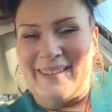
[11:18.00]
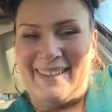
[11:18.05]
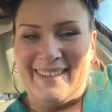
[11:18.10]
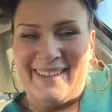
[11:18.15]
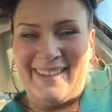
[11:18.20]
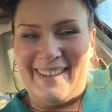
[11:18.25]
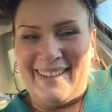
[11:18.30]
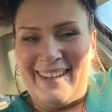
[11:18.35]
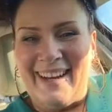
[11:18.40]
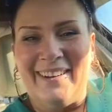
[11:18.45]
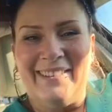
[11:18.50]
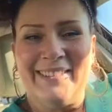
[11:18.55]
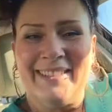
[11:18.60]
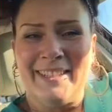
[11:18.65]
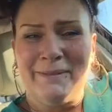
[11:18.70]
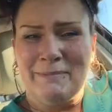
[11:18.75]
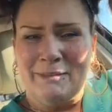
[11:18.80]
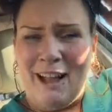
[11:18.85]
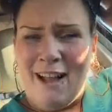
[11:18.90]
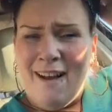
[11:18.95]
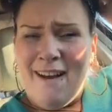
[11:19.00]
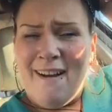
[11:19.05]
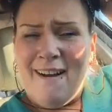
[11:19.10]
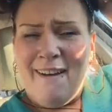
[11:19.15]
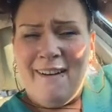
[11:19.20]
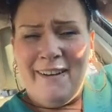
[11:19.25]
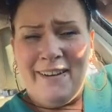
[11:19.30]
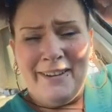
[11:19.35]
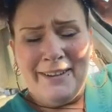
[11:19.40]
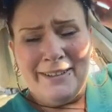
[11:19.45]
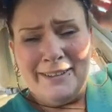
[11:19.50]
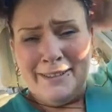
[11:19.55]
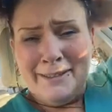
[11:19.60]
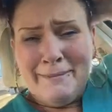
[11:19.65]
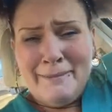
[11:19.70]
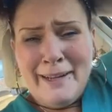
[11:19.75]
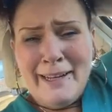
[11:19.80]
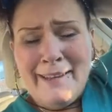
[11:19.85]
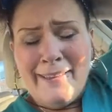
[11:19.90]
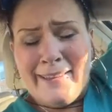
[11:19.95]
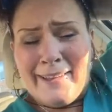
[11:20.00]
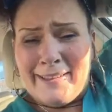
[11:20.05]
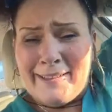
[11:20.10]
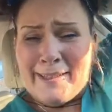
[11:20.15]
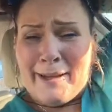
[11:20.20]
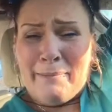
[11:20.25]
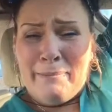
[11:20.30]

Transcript: feel good. I was like, oh, somebody thinks